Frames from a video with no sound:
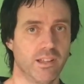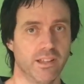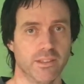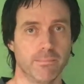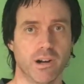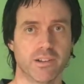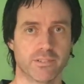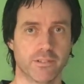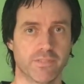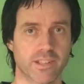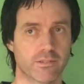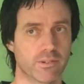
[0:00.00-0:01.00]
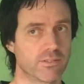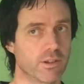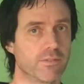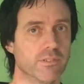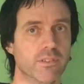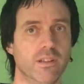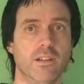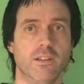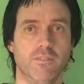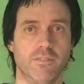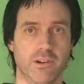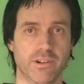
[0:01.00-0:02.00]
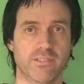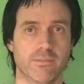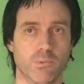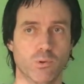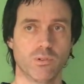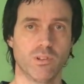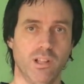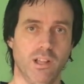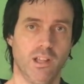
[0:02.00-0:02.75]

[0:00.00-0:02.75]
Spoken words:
and the margin of victory is often very small.